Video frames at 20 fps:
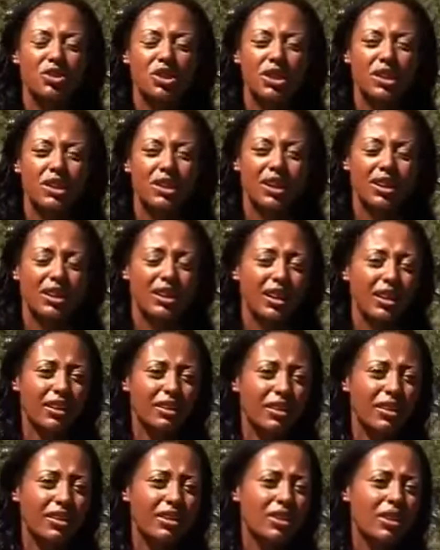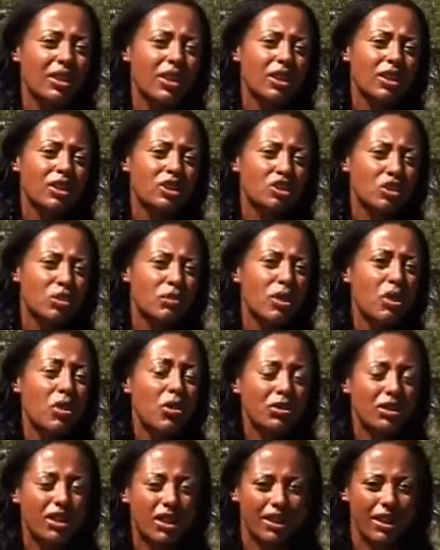when Zvi heard of my
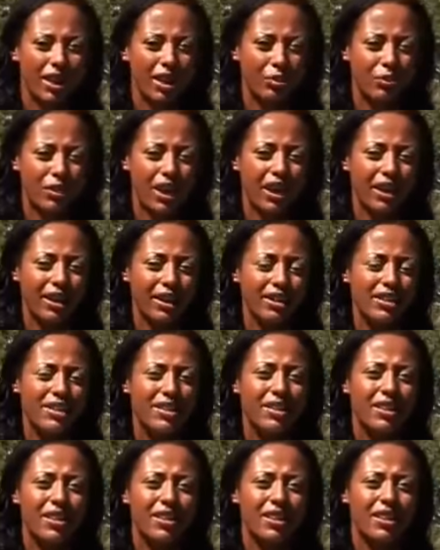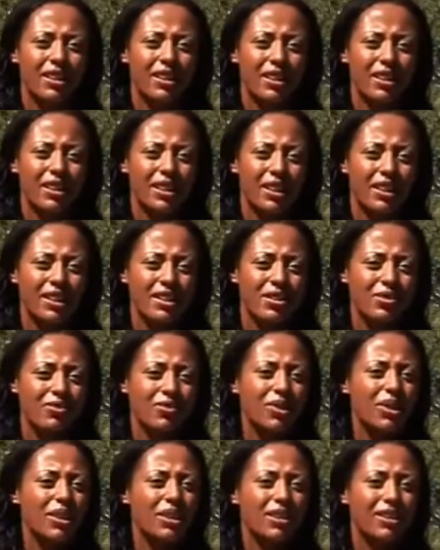intentions, he told me not to worry. You are
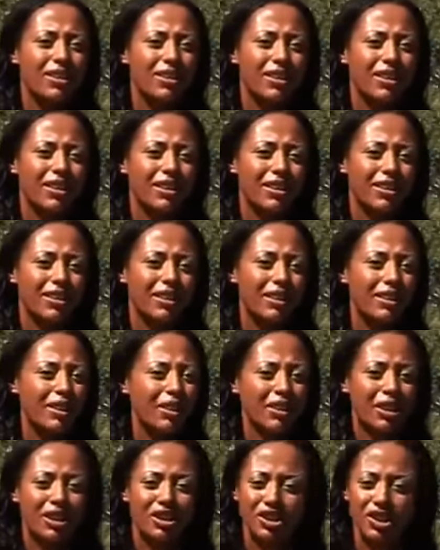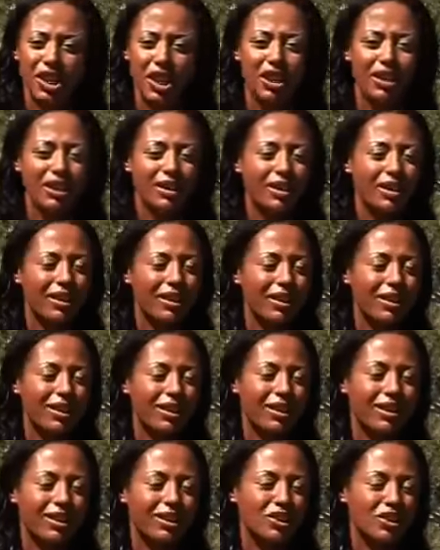going to learn this profession and I will
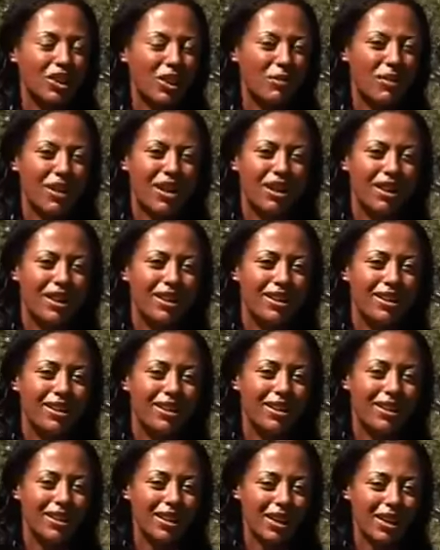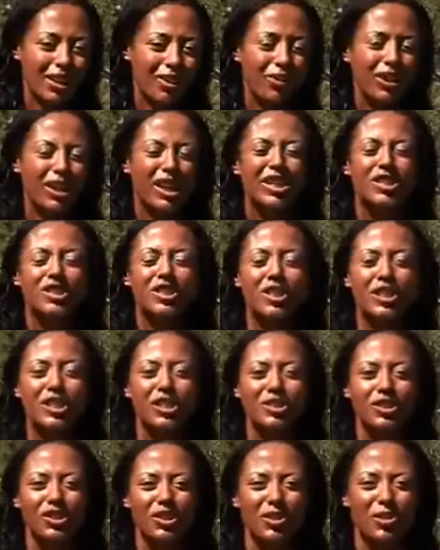help you, and it is actually thanks
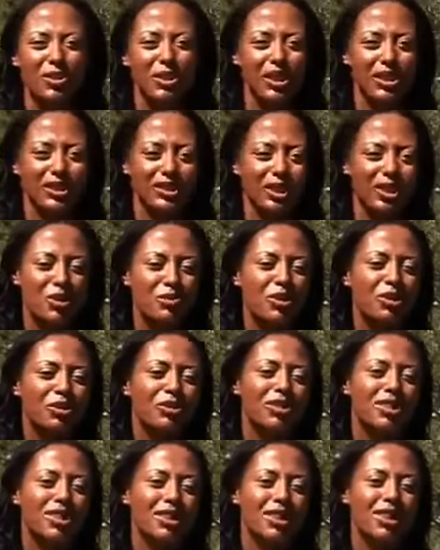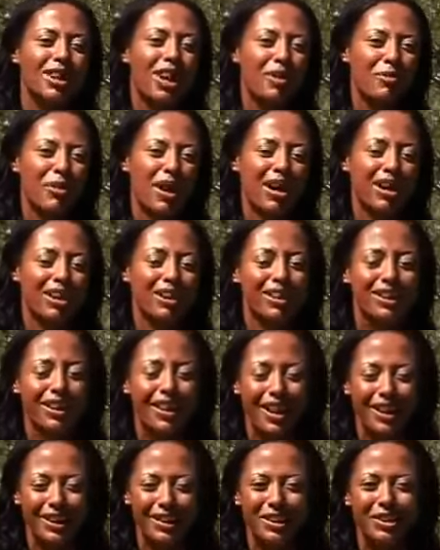to him that I am almost at the end of
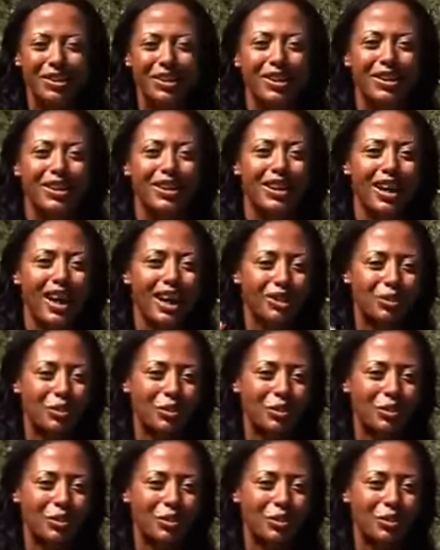my studies.